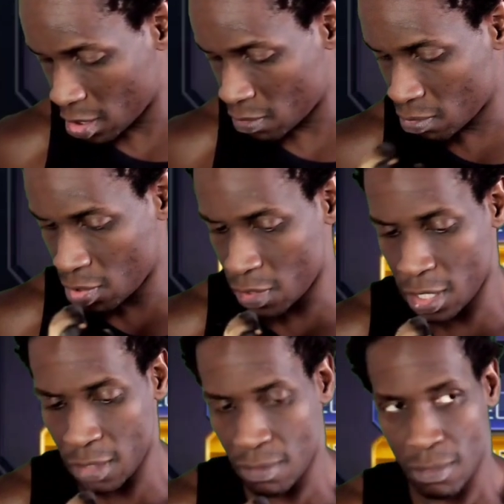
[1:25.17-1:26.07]
you're good.
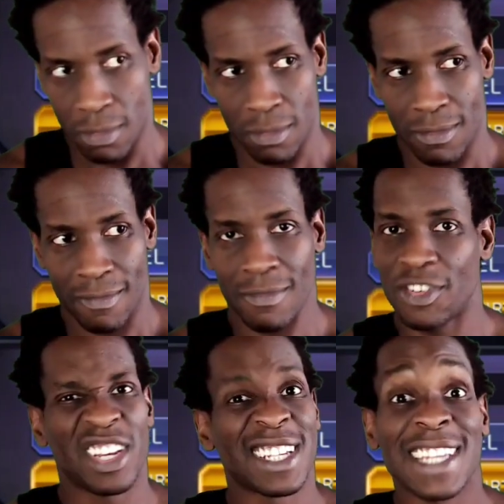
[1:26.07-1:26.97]
She
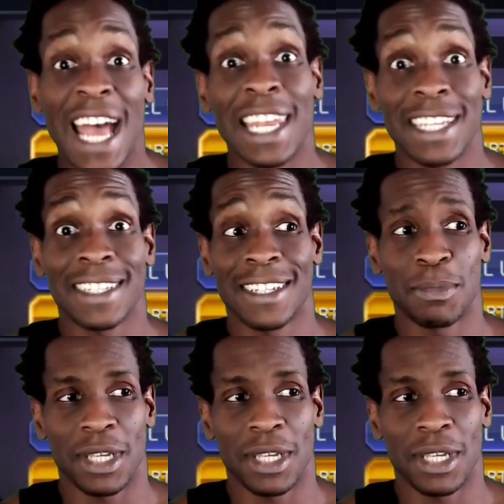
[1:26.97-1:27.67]
does not listen to me.